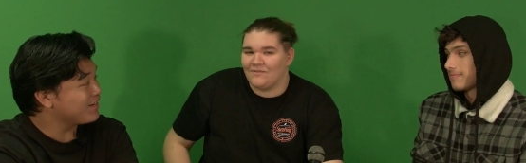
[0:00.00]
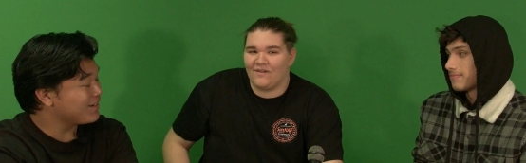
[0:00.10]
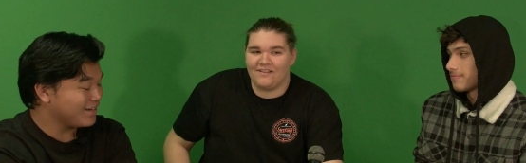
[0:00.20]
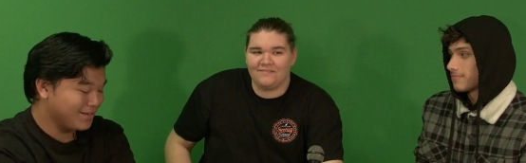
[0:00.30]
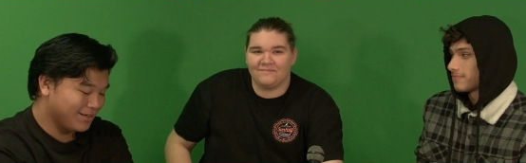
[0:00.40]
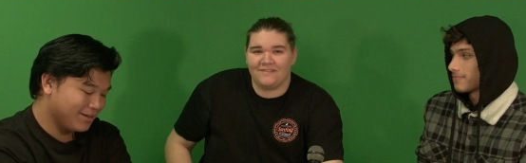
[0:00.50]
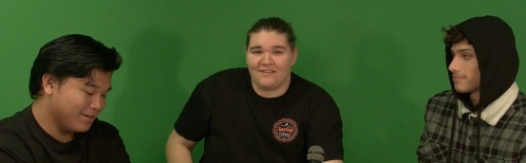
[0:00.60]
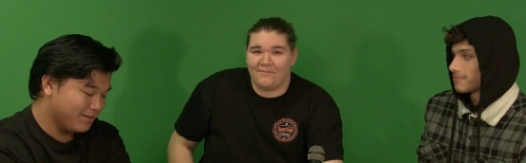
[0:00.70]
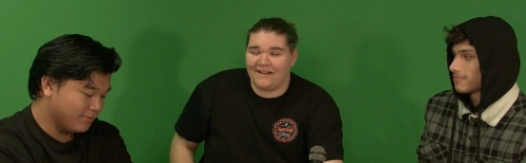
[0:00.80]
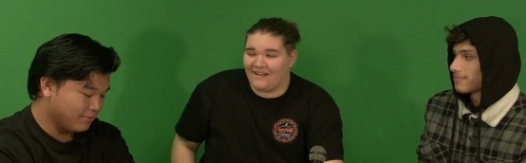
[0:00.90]
Speaker 1: Well,
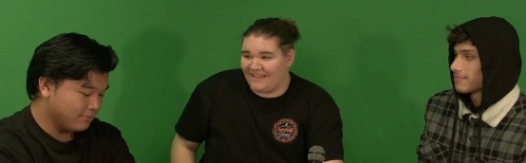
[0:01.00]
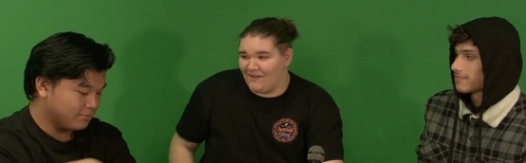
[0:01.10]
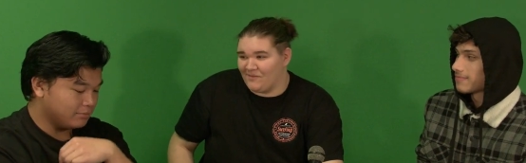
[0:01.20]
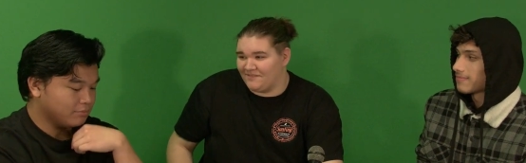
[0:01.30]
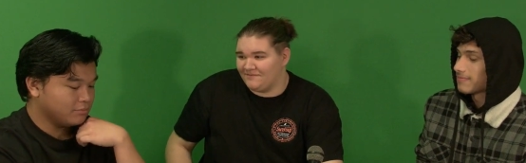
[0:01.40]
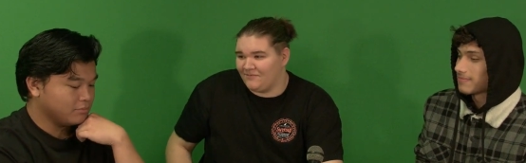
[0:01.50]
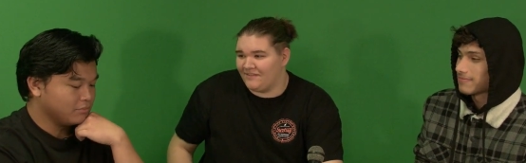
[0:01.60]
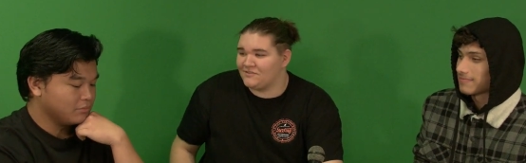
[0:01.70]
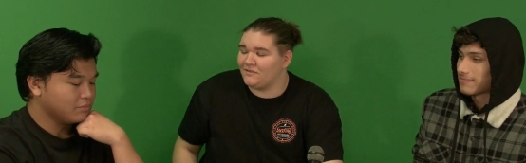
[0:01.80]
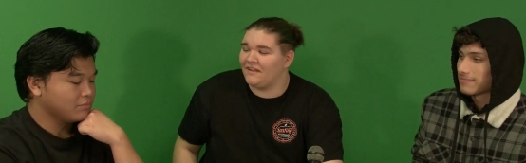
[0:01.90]
you might not get one. We
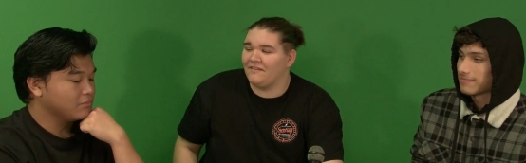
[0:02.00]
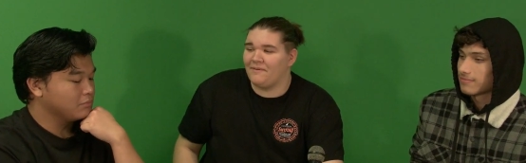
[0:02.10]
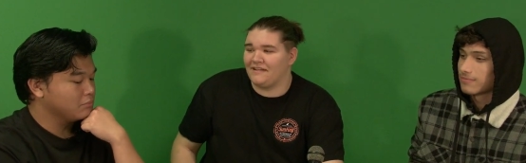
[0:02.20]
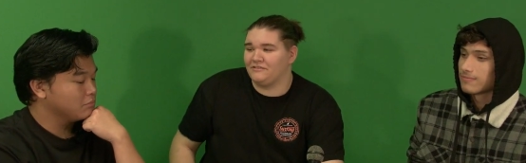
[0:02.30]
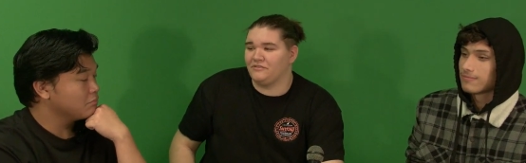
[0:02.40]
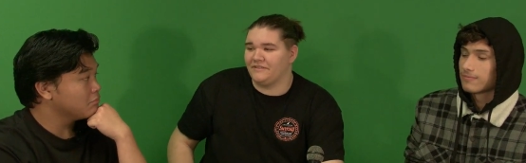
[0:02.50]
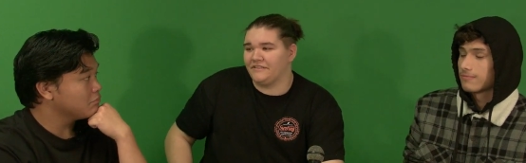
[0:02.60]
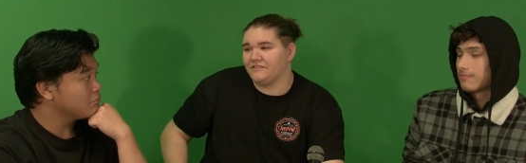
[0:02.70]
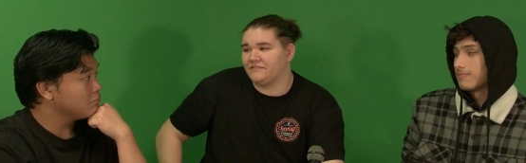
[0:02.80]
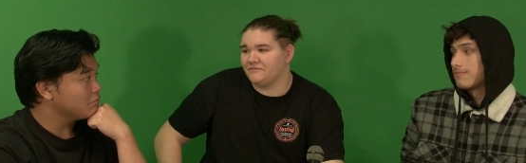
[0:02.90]
sold out the past two
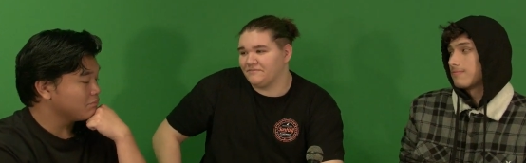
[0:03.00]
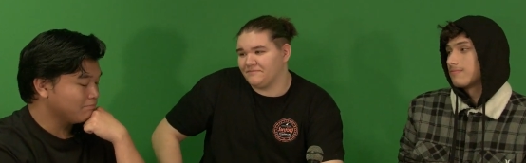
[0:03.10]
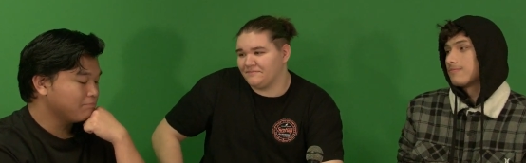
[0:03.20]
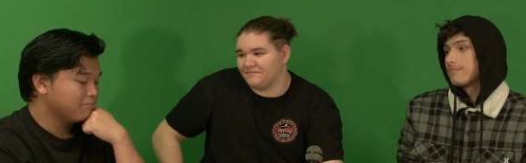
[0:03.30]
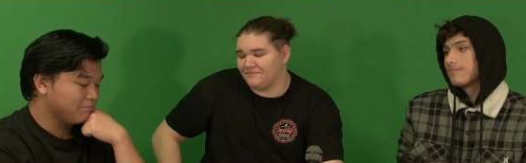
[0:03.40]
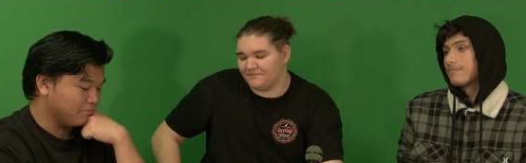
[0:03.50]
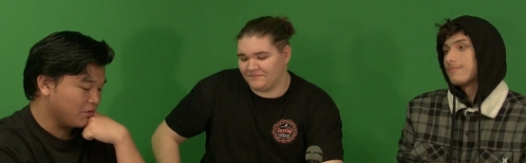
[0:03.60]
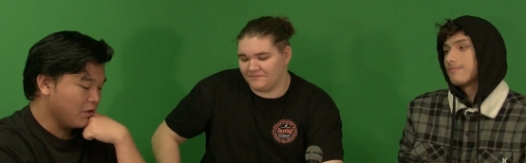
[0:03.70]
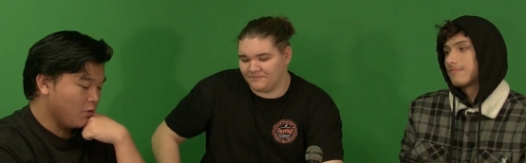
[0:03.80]
years. Mm.